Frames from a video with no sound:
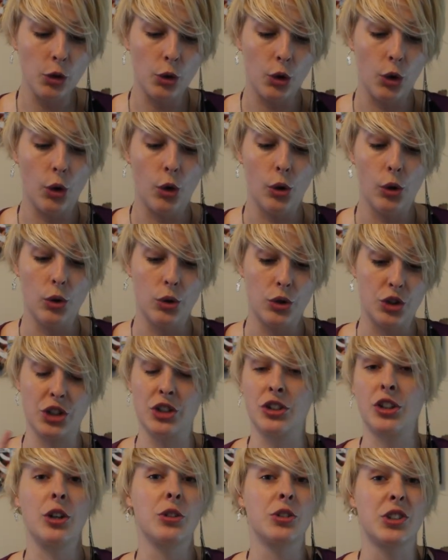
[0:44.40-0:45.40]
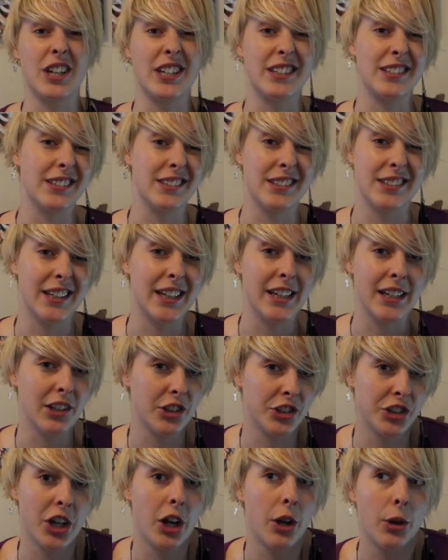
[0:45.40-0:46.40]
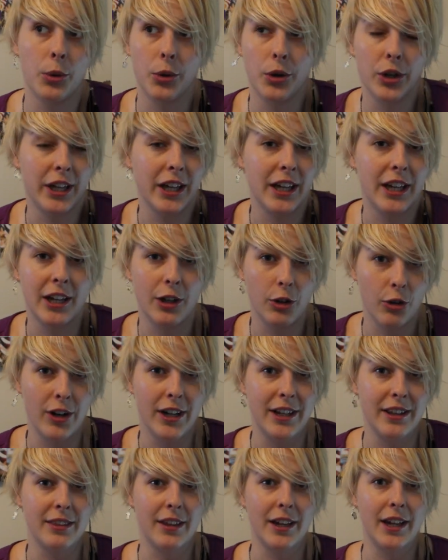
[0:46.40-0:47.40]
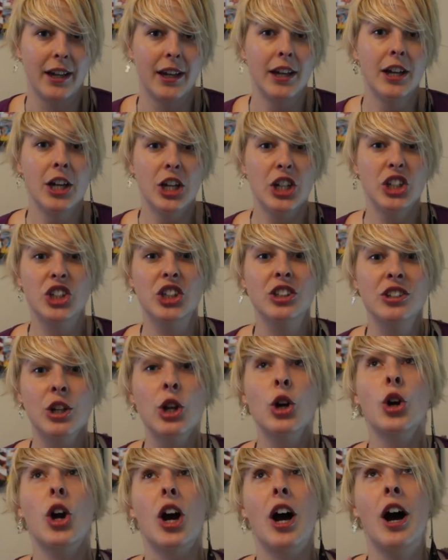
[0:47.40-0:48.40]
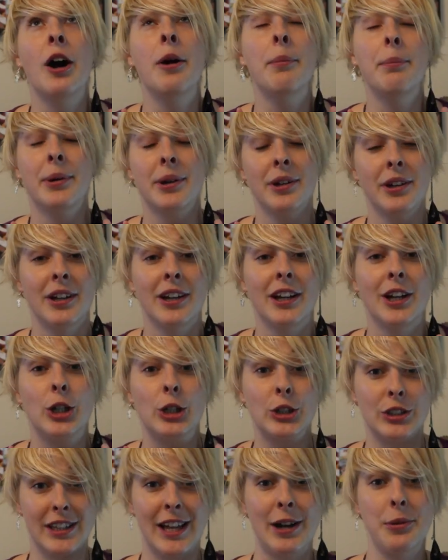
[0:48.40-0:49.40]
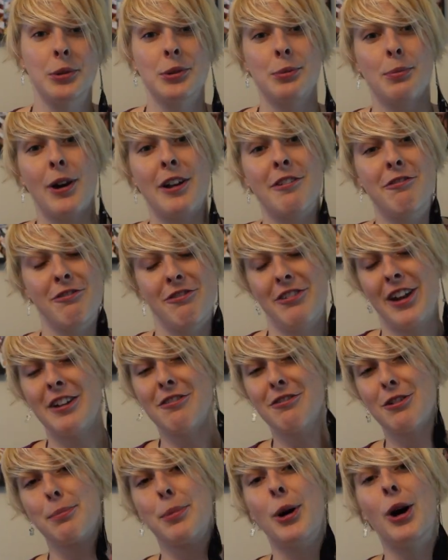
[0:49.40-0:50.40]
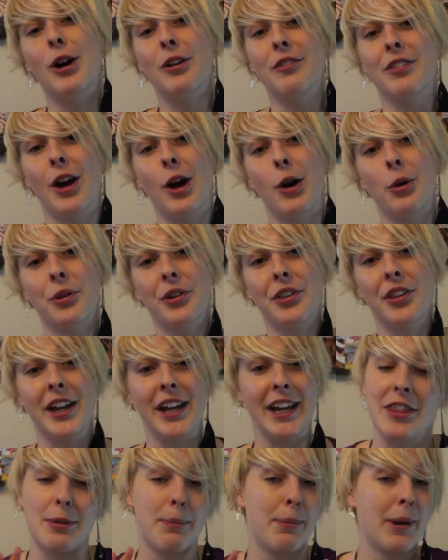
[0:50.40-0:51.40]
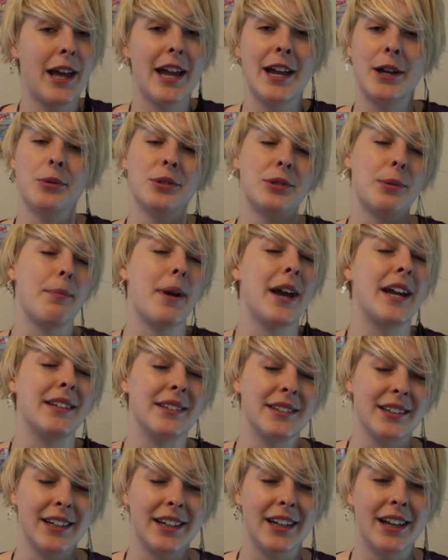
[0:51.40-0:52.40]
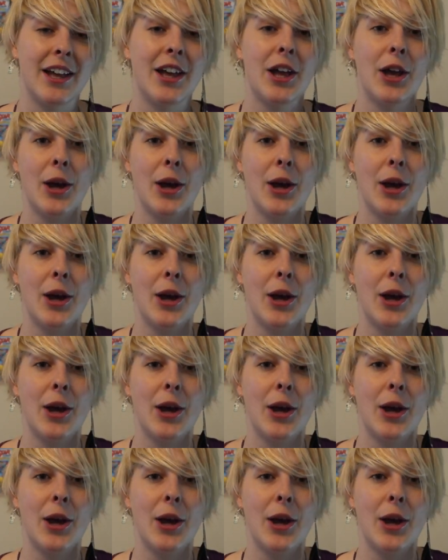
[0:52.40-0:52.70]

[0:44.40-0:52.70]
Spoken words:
or just goes there to see a show or a gig or anything, just look up, because that was my favourite part of the whole thing. The playing was amazing,